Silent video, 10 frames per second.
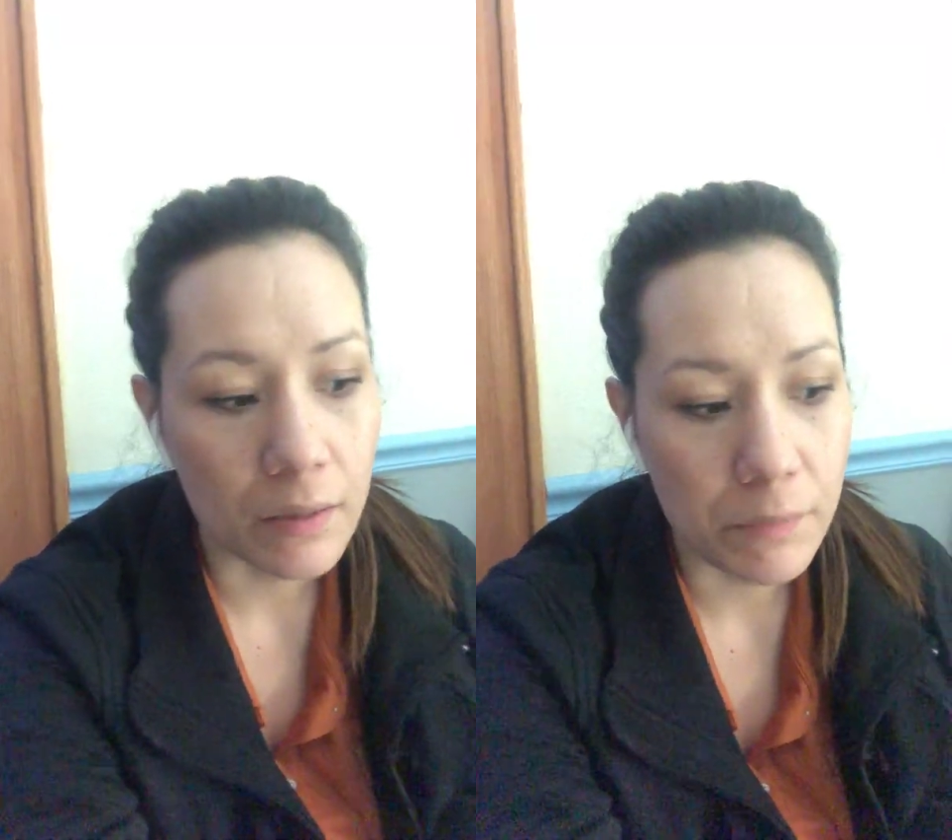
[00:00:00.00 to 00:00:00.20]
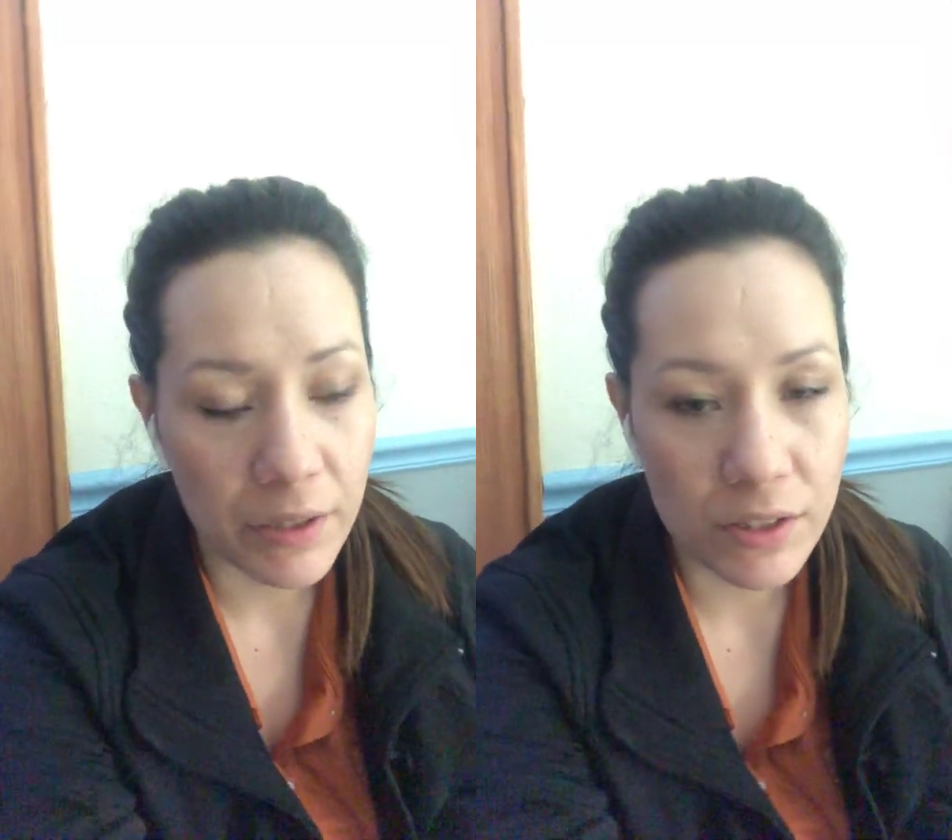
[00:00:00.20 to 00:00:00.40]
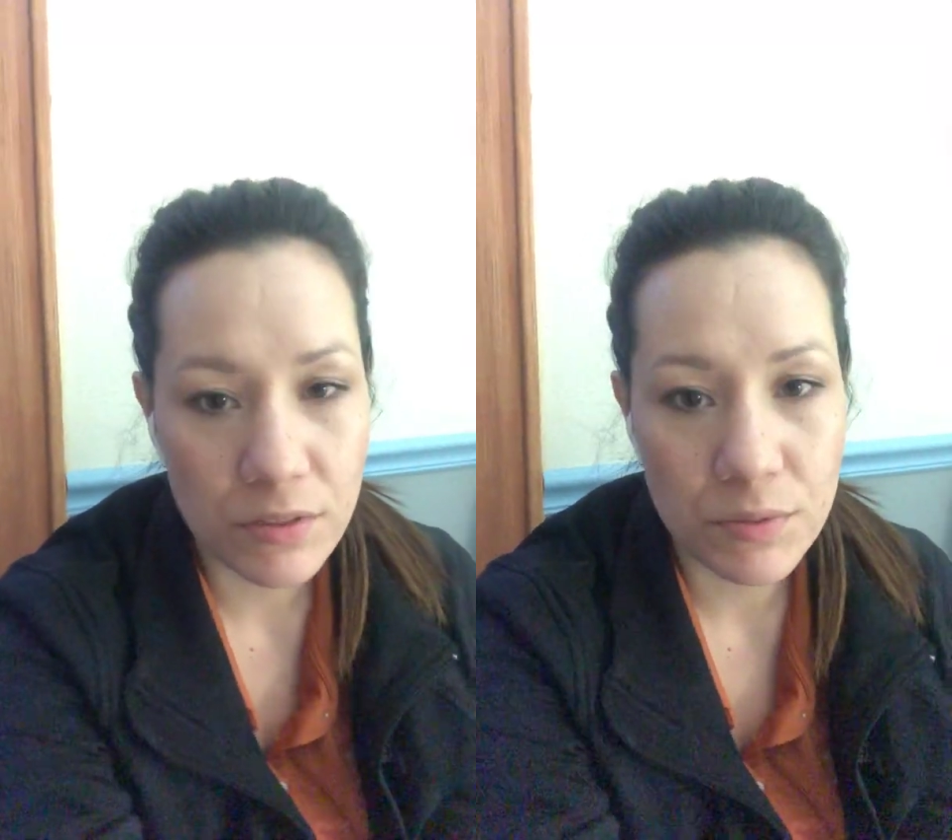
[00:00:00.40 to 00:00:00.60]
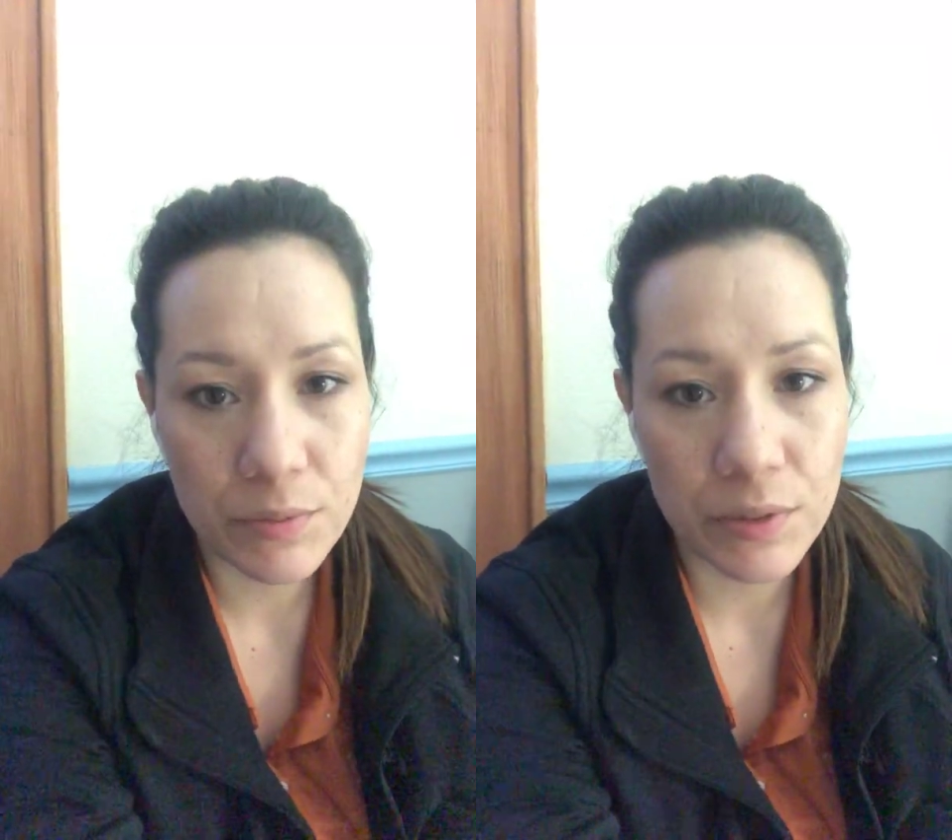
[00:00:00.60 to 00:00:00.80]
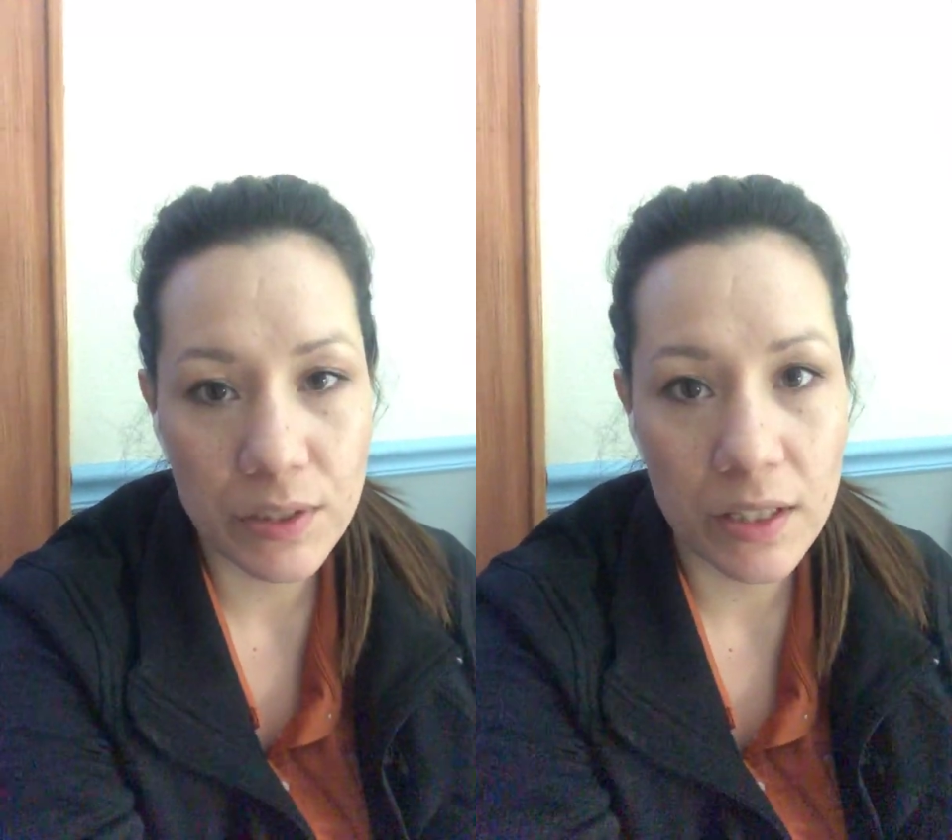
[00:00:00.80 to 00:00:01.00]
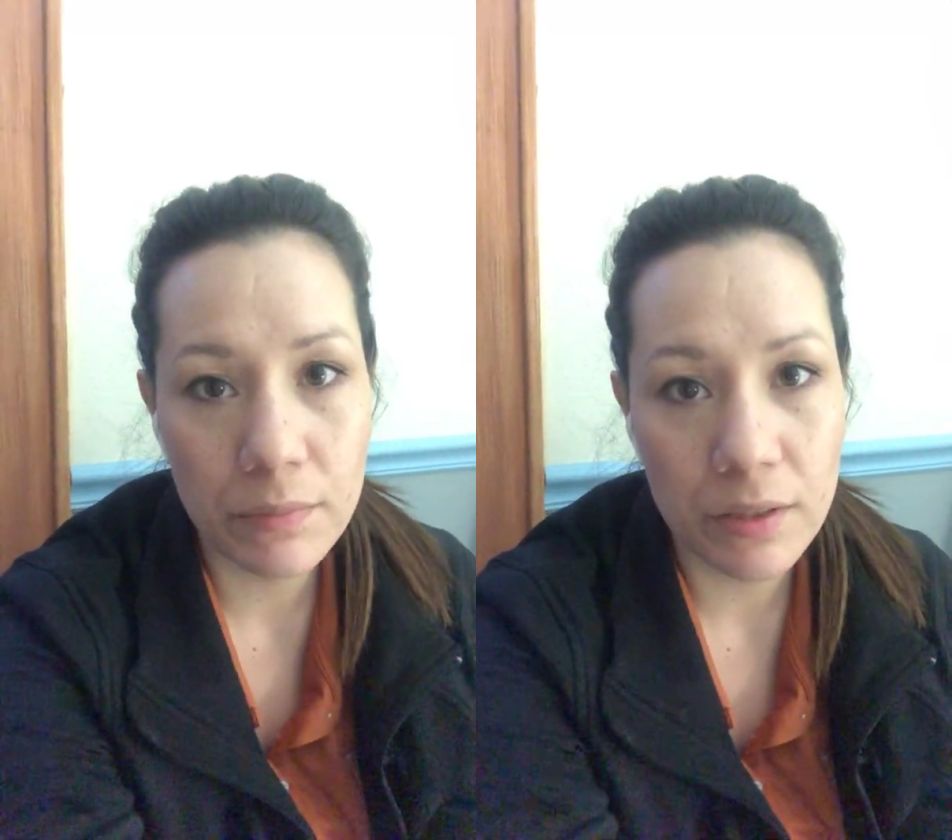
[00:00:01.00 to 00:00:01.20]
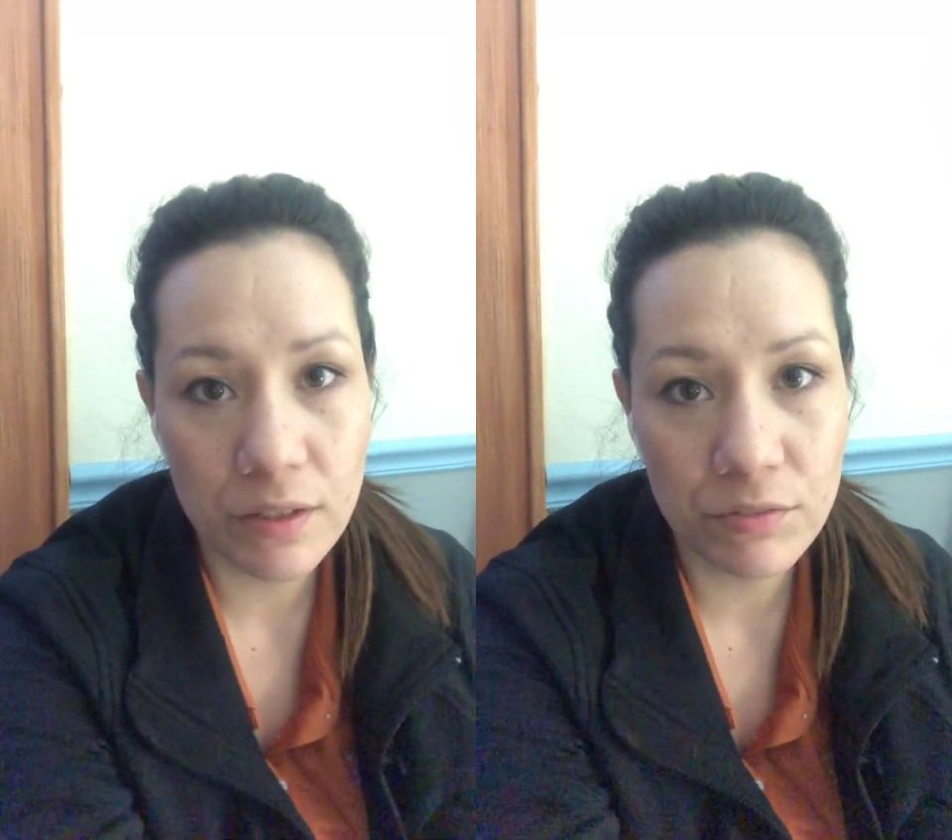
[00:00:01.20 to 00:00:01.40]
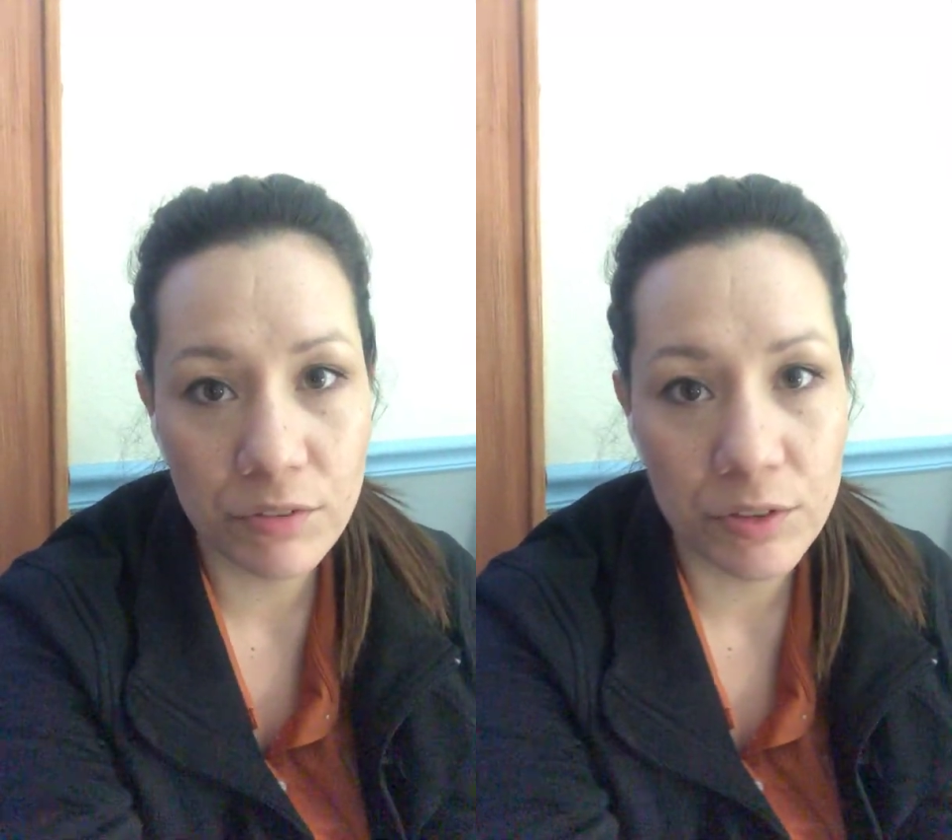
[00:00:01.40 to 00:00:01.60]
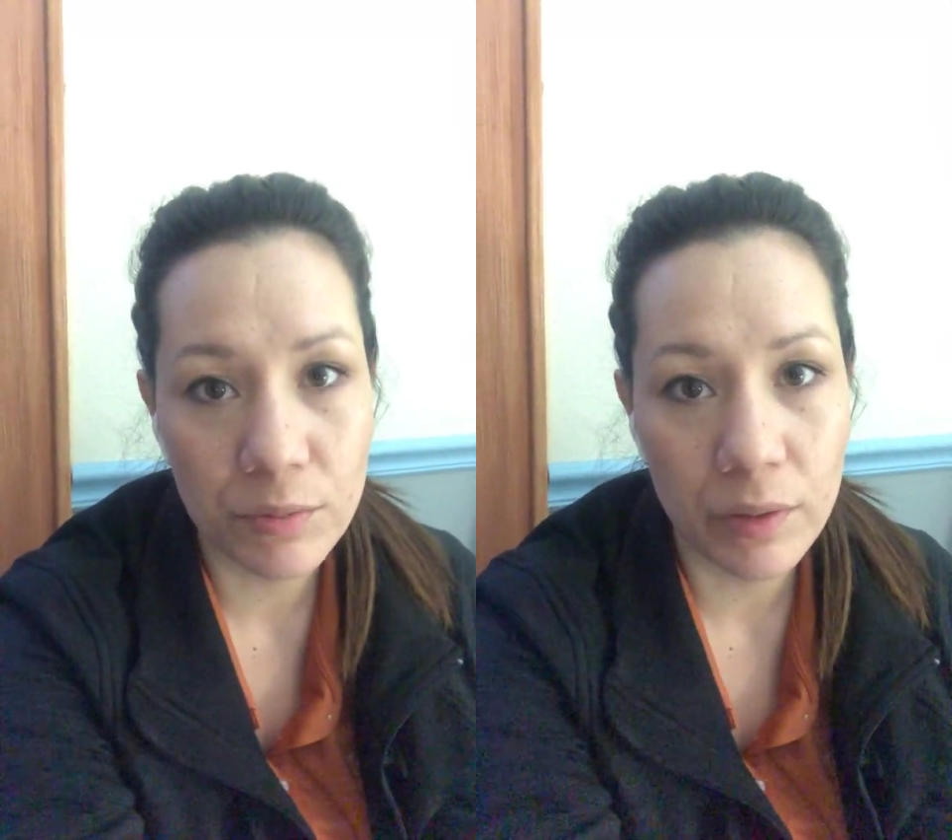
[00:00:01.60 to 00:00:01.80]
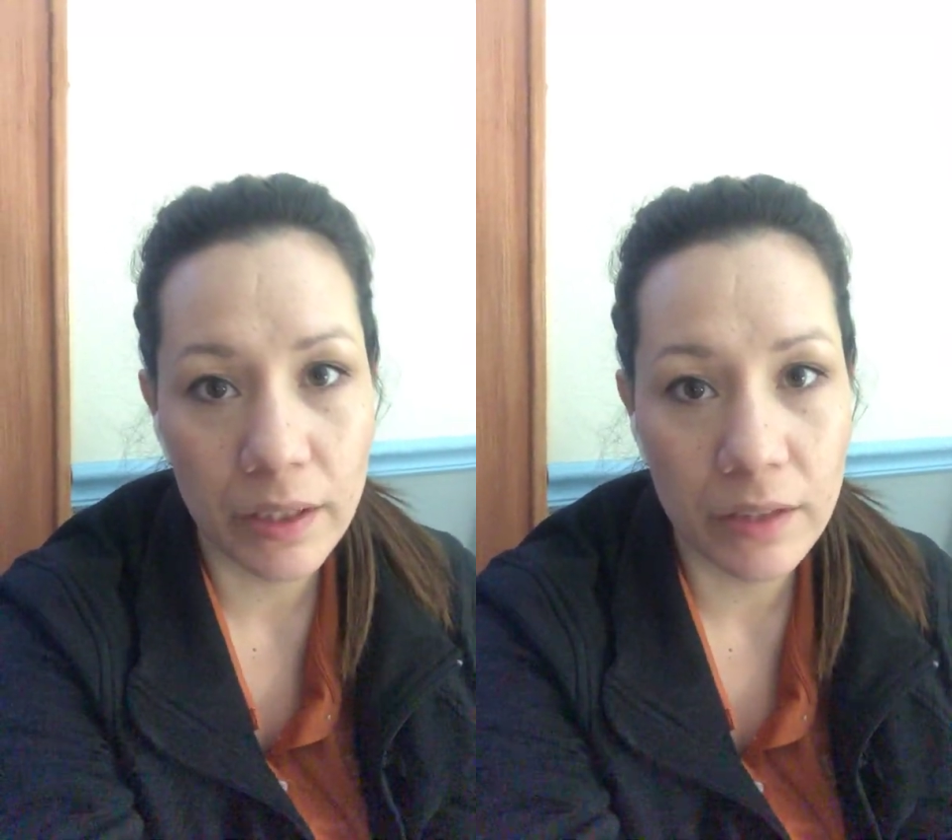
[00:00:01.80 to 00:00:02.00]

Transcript: because I'm supposed to keep it in for 20